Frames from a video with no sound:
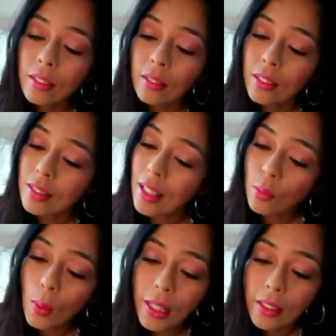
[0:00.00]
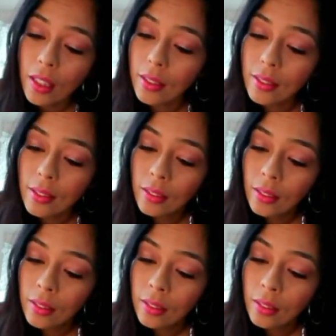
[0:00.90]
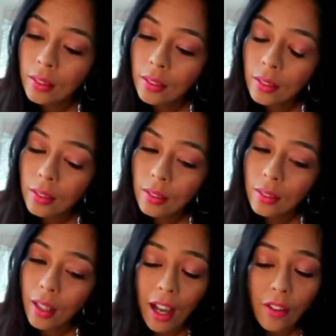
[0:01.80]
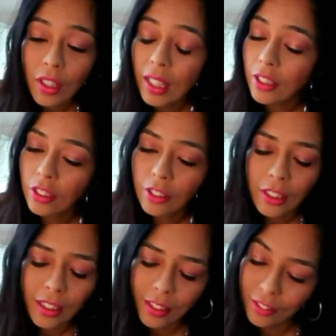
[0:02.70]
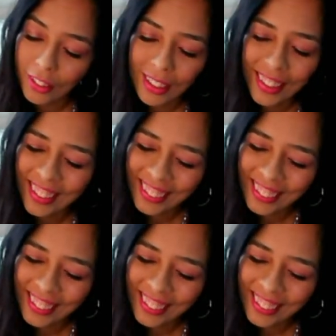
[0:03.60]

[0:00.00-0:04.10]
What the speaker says: because that's what he does. I have a legend you can kill right here.